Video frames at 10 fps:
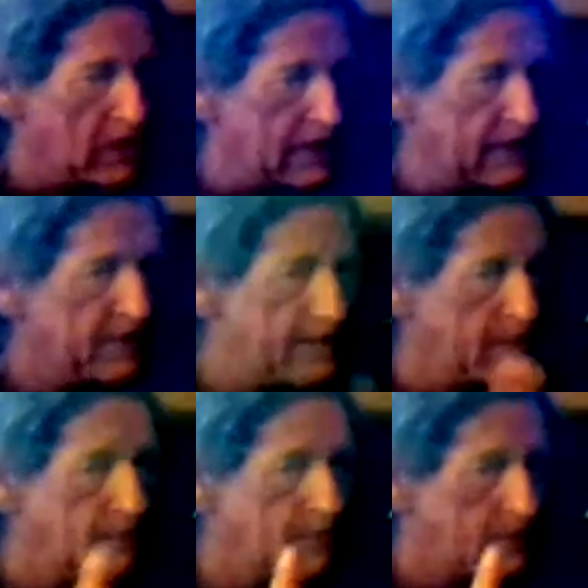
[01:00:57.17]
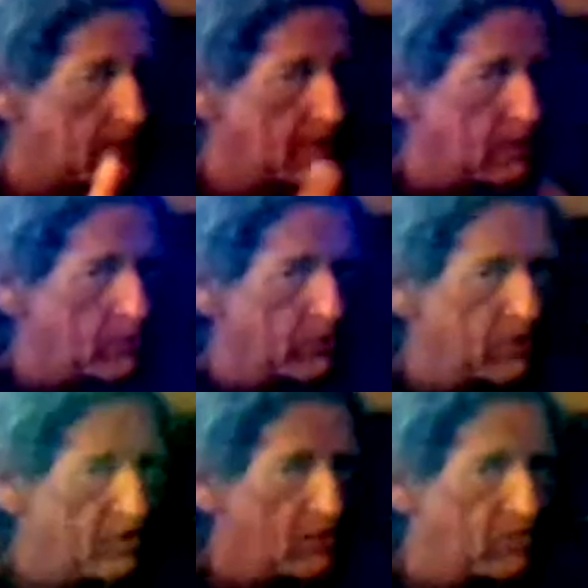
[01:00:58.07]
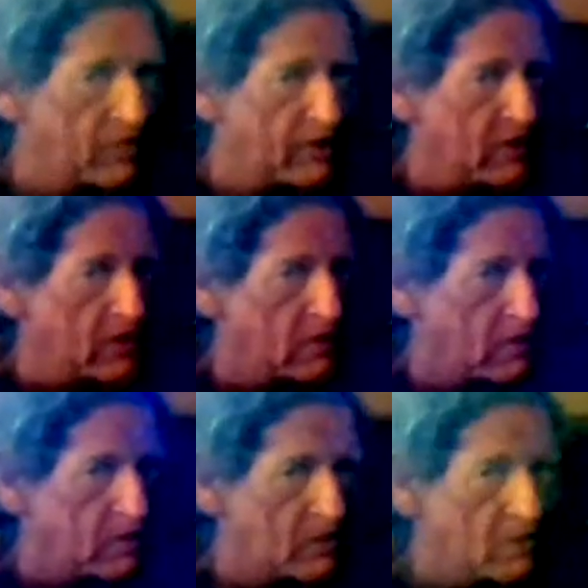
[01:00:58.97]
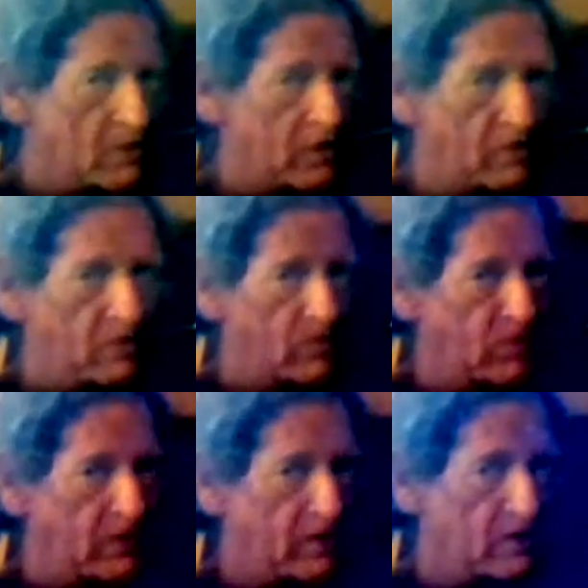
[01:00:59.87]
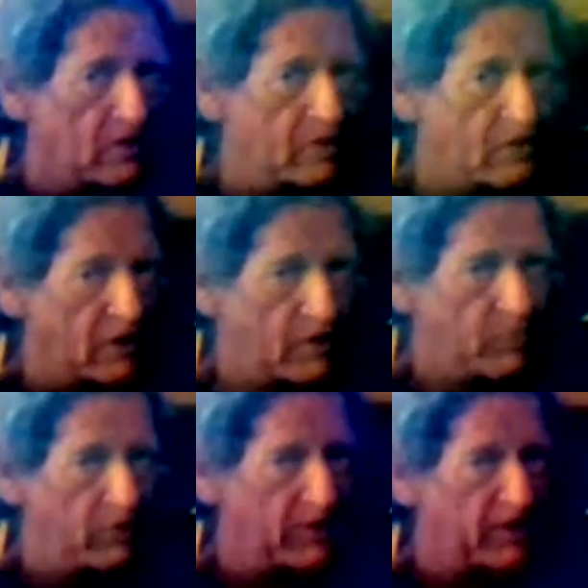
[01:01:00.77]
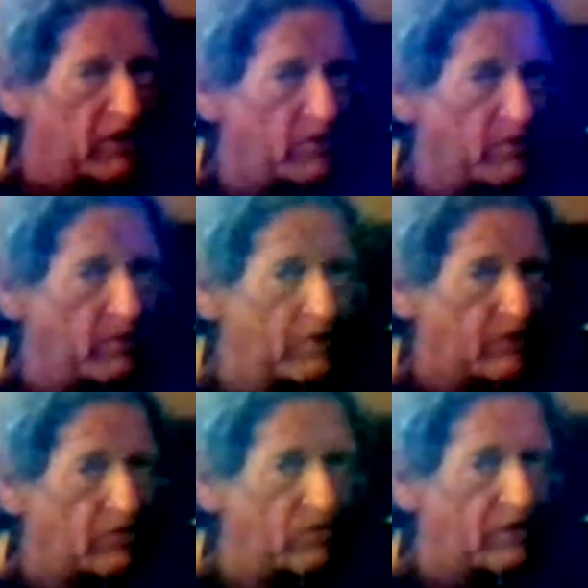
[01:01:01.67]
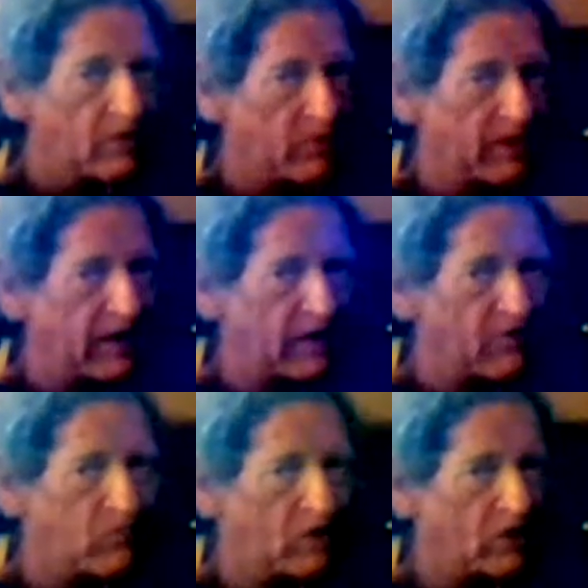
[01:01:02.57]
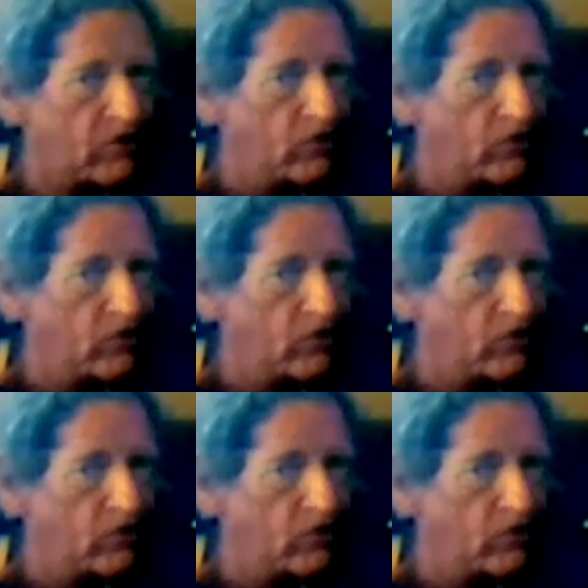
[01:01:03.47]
And then put another one right here, and another one right here, and then put a decimal point. So it's a negative 1, 2,